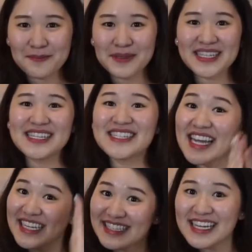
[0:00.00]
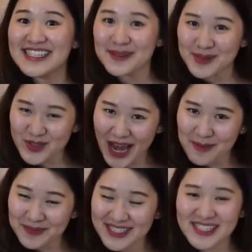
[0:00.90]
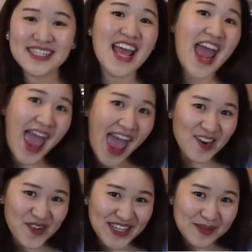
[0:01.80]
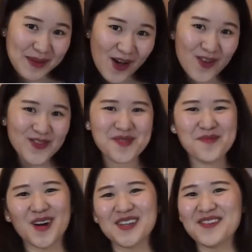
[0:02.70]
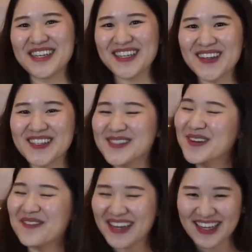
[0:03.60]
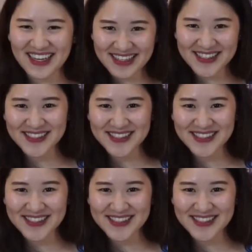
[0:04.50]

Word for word: Please hit that subscribe button and ring the bell for more videos from me.